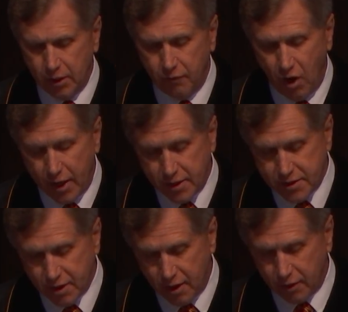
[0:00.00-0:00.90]
Divided
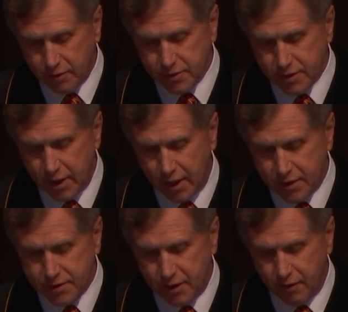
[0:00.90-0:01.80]
tongues
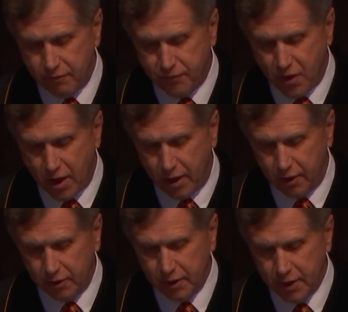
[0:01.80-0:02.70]
as of
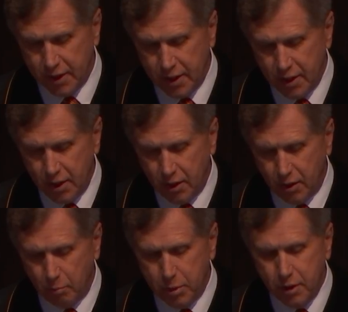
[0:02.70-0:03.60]
fire
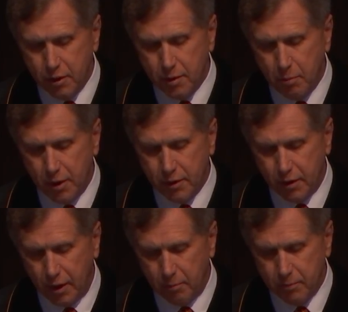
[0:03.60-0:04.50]
appeared among
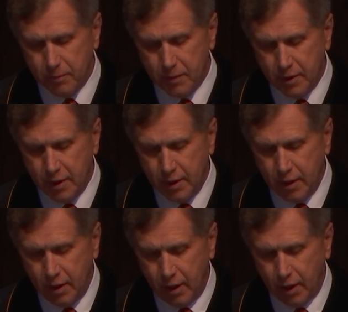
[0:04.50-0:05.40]
them,
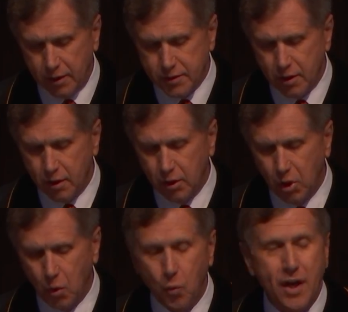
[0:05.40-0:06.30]
and a
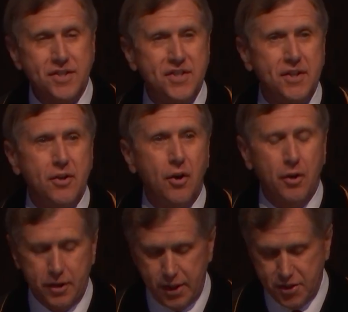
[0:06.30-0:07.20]
tongue rested
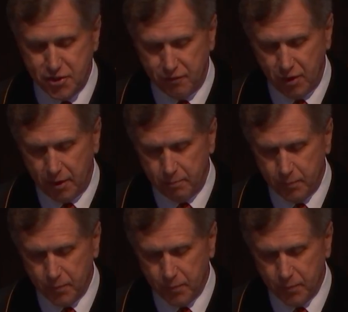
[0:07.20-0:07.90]
on each of them.